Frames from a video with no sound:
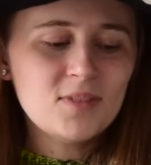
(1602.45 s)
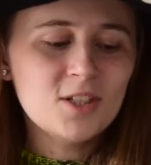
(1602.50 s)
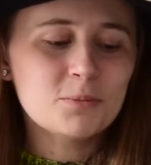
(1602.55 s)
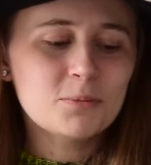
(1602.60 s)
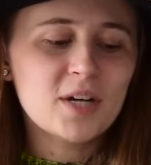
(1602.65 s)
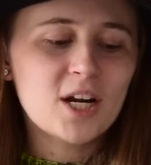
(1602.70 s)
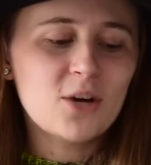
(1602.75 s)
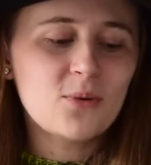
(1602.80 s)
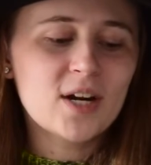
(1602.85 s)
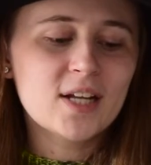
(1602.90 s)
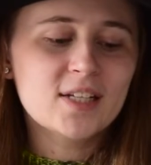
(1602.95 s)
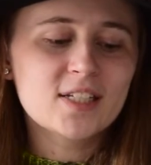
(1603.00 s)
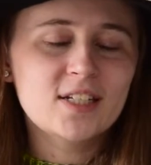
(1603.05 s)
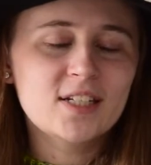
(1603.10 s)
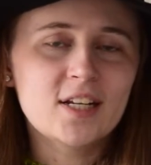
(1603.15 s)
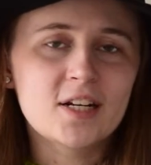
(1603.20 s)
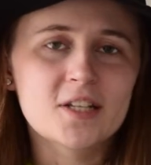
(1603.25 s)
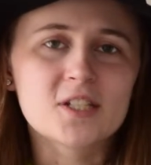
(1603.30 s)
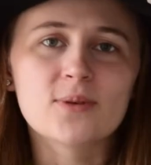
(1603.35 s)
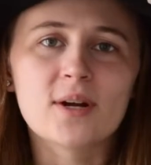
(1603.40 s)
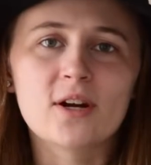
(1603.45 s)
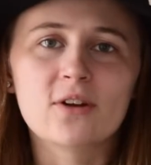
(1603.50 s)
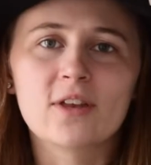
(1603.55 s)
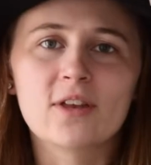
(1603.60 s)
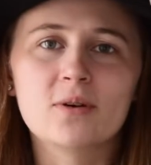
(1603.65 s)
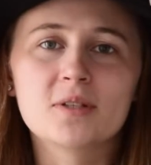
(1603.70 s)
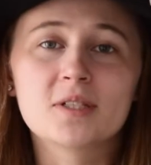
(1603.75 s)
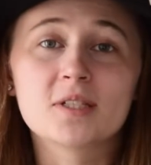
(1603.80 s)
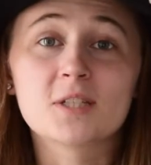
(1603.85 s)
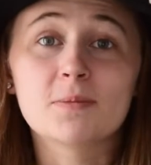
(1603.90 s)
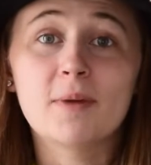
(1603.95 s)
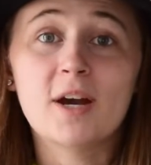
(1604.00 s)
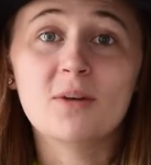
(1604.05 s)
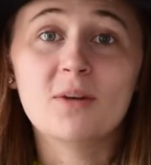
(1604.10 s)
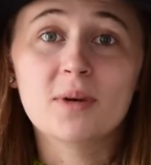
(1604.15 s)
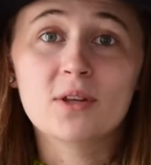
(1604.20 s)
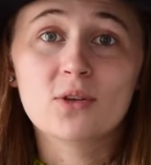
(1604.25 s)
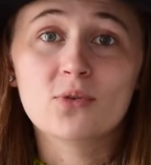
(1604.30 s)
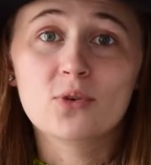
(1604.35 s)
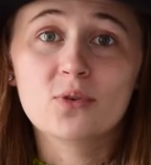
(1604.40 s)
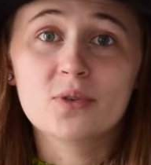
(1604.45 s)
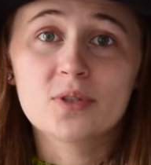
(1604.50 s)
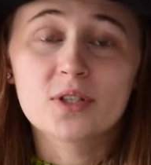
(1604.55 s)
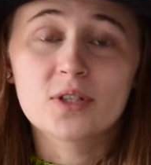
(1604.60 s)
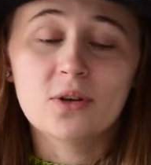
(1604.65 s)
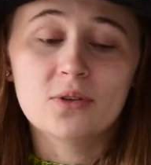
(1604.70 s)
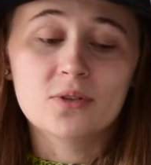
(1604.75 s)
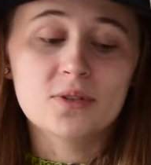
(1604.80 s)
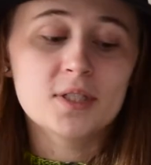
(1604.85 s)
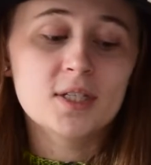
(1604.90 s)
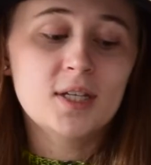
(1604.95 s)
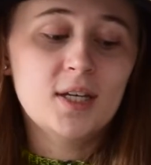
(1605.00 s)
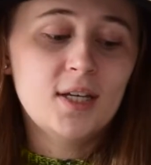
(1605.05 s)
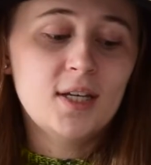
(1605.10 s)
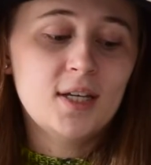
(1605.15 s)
But I wanted to knit a sweater that was inspired by the runestones,